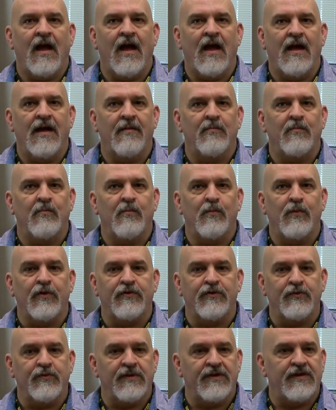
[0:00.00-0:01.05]
Um, we're
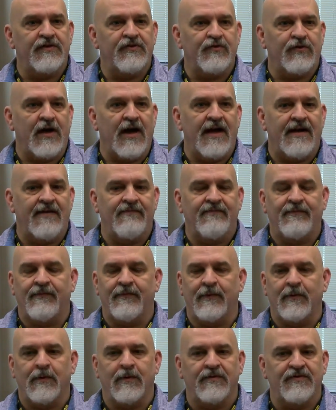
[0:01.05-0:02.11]
doing a drive
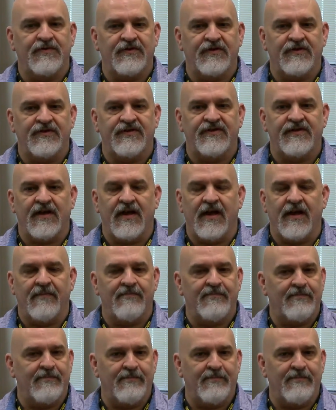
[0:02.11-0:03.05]
for just uh,